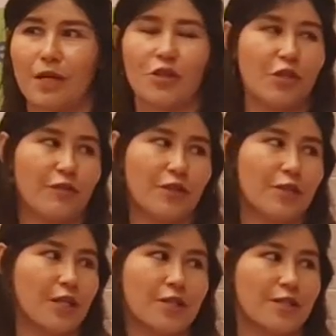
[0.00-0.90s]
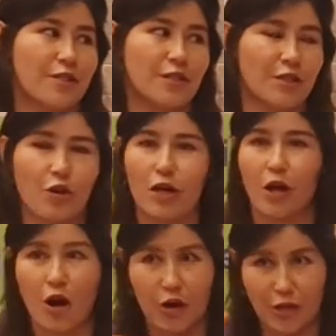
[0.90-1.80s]
matter if it is not a
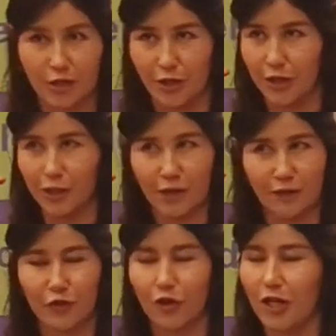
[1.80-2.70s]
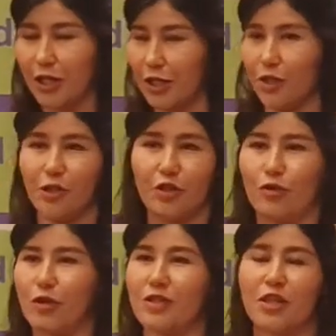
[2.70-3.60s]
high, like if you're not a
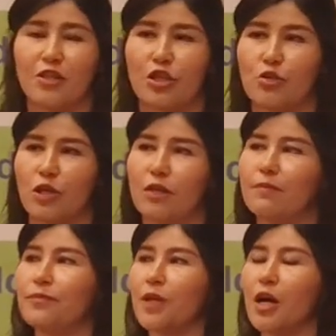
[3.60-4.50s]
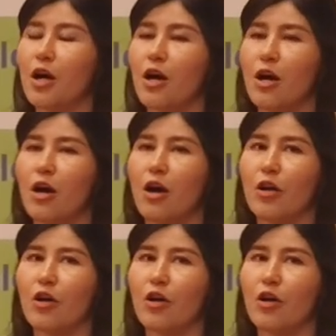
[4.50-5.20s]
university graduate. I